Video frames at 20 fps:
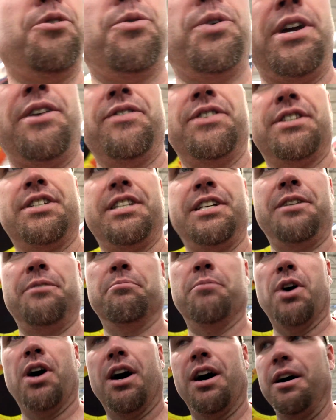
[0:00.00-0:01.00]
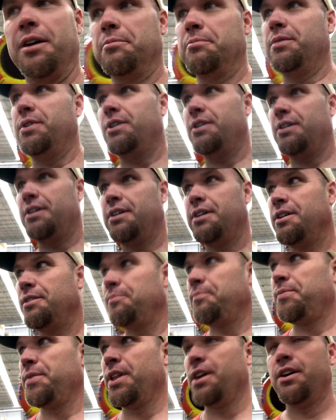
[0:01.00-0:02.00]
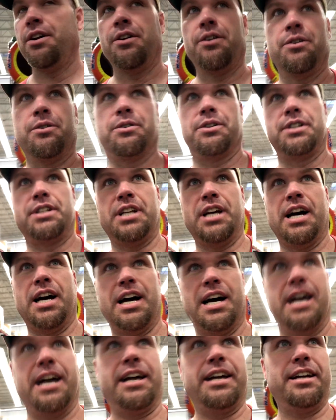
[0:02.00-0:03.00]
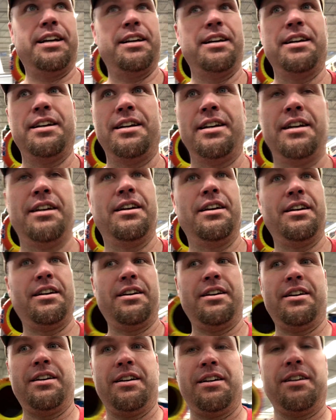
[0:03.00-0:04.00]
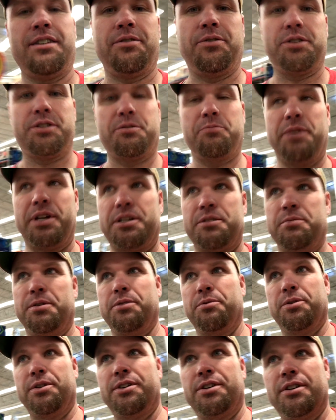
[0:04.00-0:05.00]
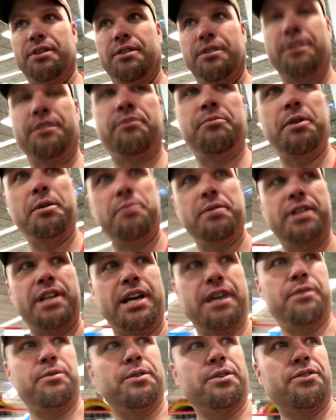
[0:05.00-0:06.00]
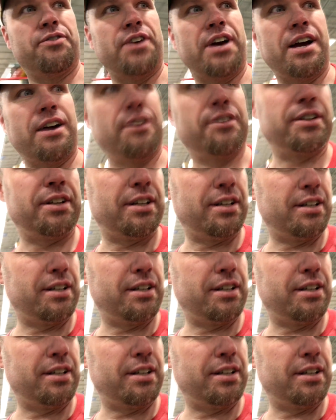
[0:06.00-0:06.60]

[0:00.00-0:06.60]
We haven't seen Mom or Ty, which makes me wonder if maybe they were found.